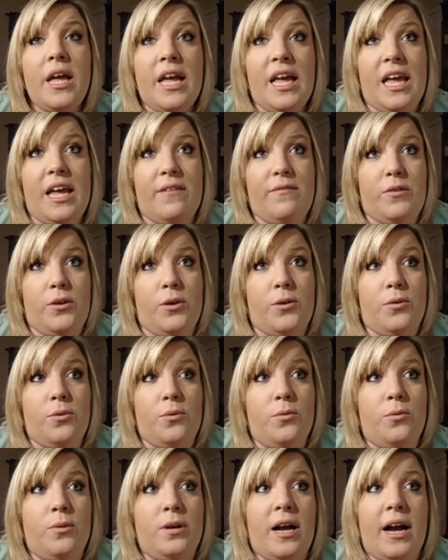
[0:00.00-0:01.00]
if
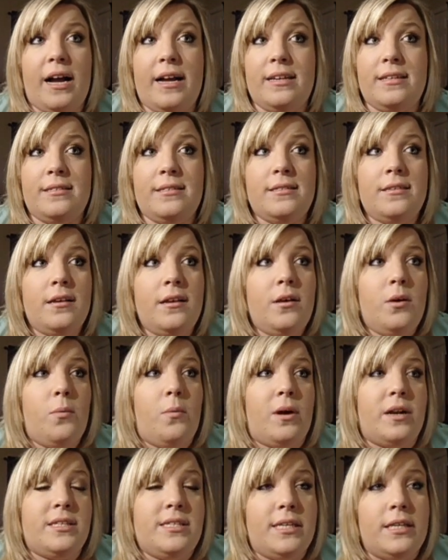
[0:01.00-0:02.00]
you guys
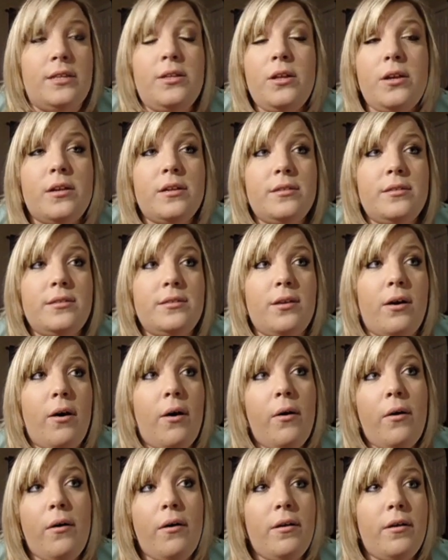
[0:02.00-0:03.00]
want to see looks,
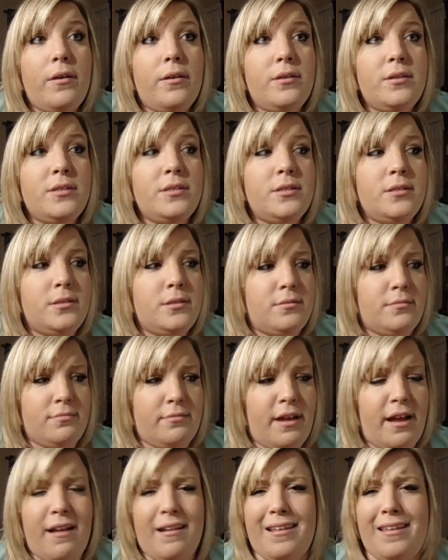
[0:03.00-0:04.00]
hauls,
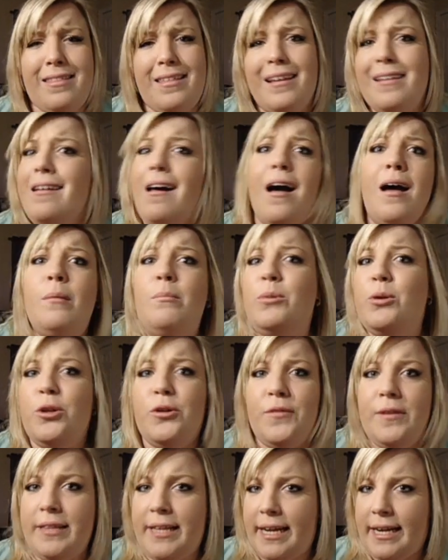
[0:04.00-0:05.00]
anything
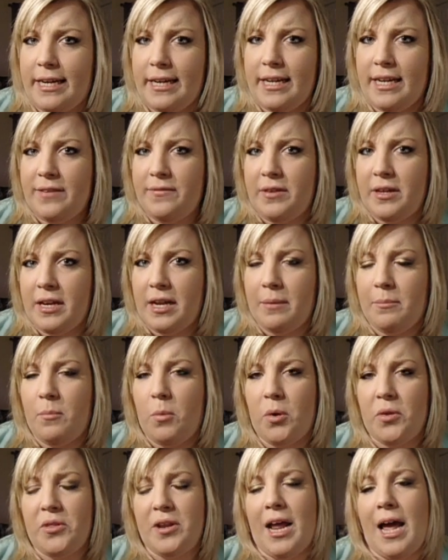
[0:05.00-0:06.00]
non-beauty related even. I'm
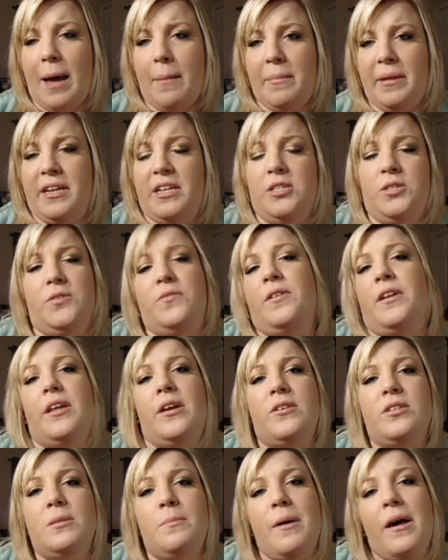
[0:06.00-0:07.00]
more than happy to do
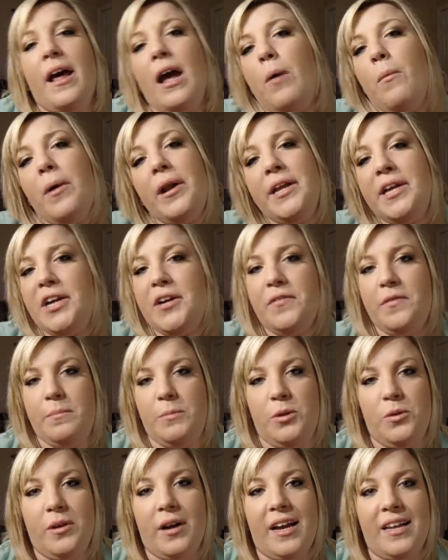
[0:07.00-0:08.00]
videos about. I want to hear from
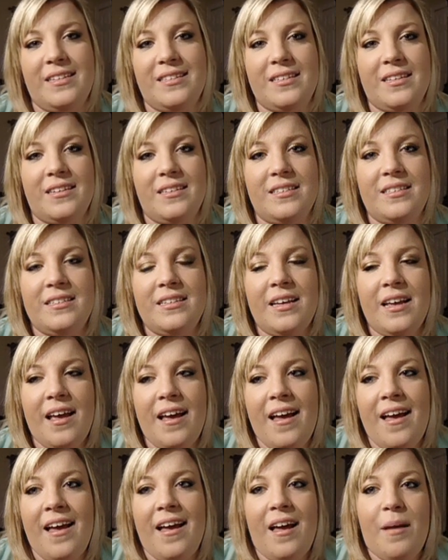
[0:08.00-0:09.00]
you guys because
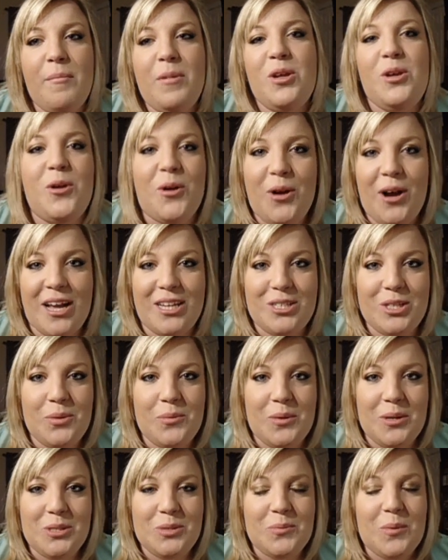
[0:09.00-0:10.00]
I mean, you guys are the
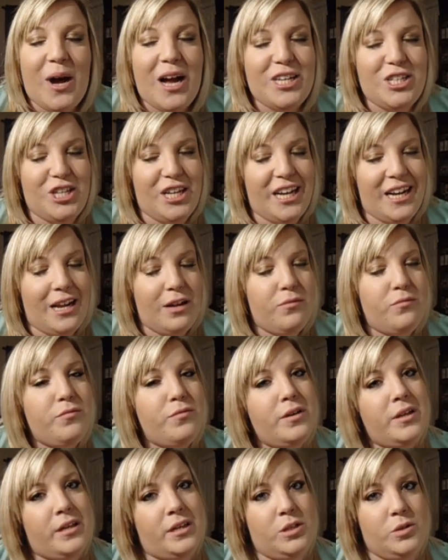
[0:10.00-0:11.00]
ones watching, and I
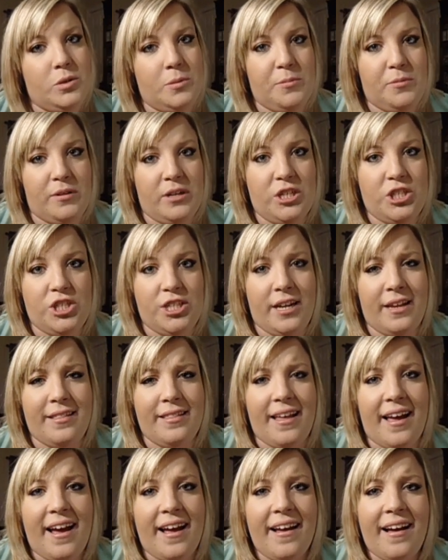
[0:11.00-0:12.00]
really do appreciate
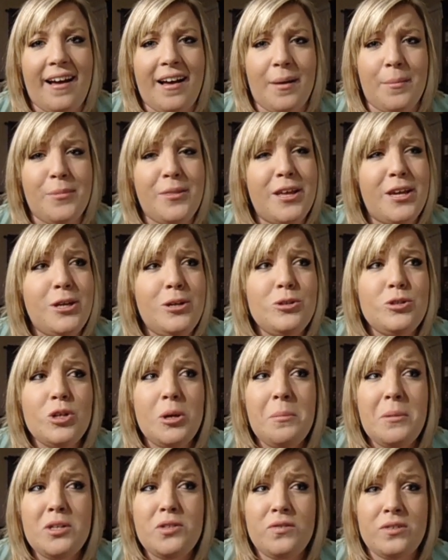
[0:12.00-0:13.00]
that. Thank you so
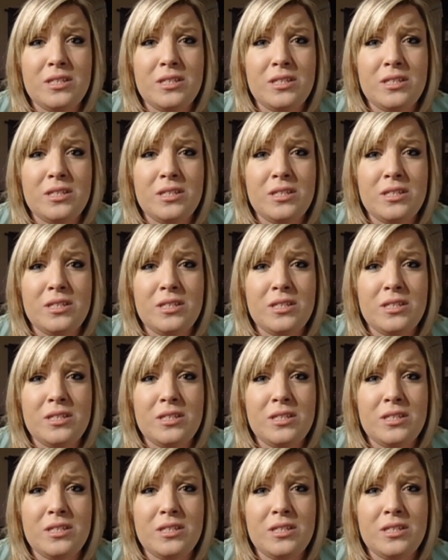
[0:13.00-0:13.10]
much for